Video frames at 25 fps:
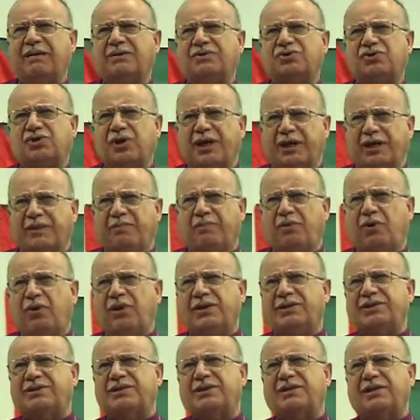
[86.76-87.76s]

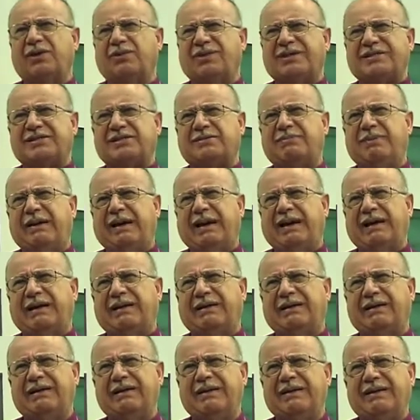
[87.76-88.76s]
checkpoints in the West Bank,
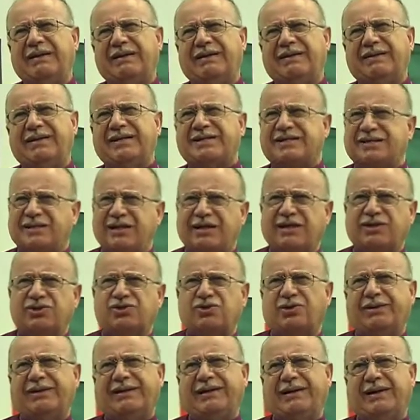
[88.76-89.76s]
the
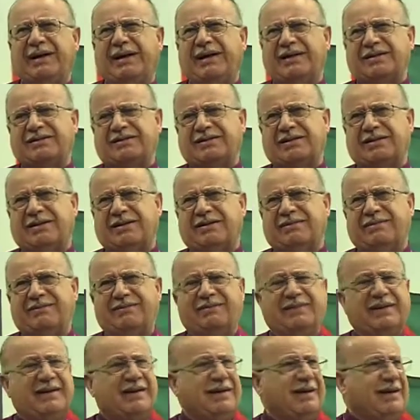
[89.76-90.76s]
siege on Gaza,
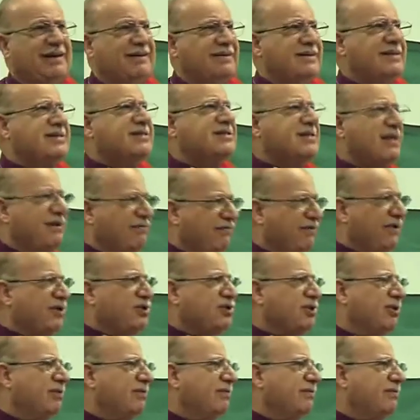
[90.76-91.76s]
the
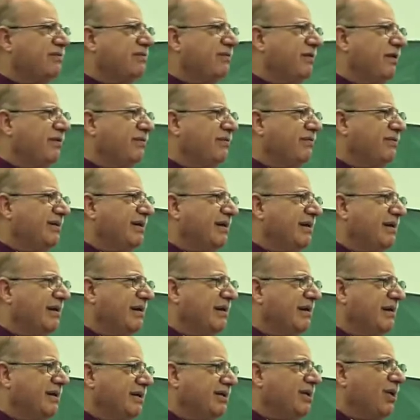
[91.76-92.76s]
starvation of the
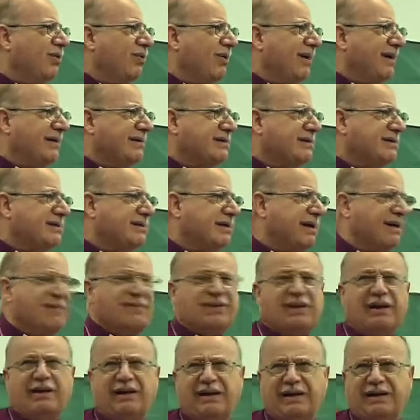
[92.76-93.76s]
little ones and
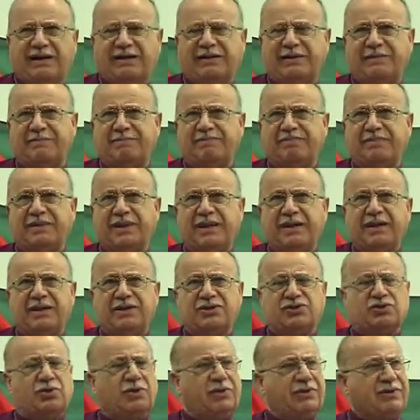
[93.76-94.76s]
the like.
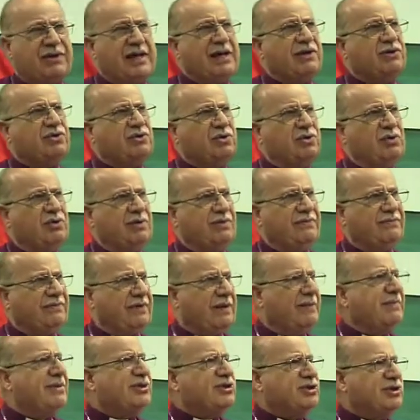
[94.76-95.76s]
So thank you
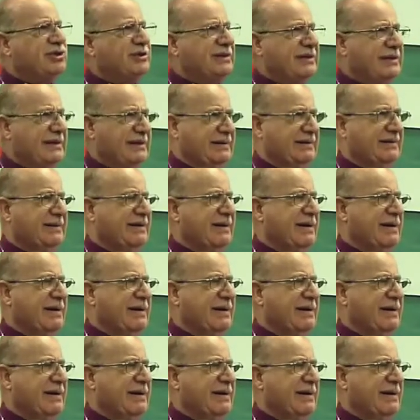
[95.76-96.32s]
very much indeed.